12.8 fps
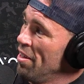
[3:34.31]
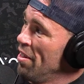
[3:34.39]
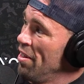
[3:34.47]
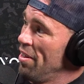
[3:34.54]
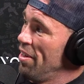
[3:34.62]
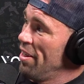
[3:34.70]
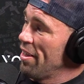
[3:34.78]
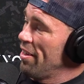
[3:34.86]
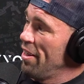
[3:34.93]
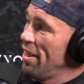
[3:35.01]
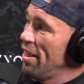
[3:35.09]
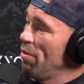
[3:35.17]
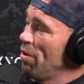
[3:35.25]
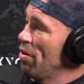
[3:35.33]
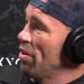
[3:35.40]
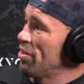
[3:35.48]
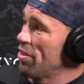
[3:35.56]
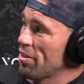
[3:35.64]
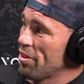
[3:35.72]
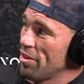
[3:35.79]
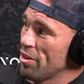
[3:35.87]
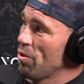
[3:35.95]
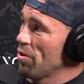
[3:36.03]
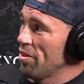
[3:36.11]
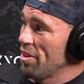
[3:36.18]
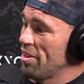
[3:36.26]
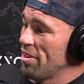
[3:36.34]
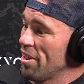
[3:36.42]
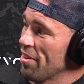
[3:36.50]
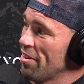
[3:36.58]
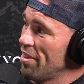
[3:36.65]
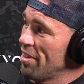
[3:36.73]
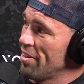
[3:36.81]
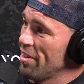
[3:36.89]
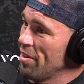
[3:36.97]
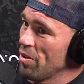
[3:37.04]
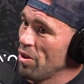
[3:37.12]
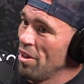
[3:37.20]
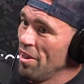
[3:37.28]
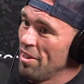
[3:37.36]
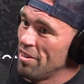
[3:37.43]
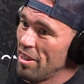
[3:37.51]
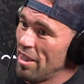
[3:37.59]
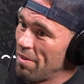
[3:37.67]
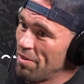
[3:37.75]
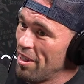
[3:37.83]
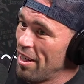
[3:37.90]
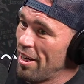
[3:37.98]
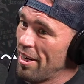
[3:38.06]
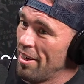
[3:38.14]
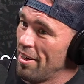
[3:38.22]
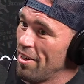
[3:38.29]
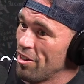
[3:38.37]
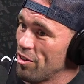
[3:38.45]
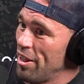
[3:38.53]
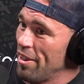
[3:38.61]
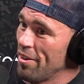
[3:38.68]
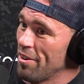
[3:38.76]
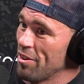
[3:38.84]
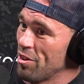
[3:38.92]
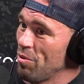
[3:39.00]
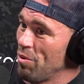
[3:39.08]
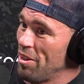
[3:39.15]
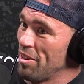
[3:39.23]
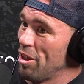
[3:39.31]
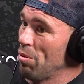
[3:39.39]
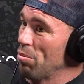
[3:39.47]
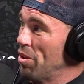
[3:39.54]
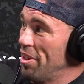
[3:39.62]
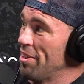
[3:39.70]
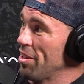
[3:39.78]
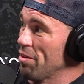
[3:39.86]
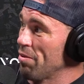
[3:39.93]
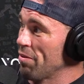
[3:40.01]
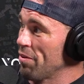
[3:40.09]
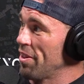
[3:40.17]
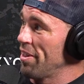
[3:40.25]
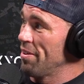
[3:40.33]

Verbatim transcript: Nick, Nate, we always took turns cornering each other. And so instead of having to hire trainers, we just helped train each other for free.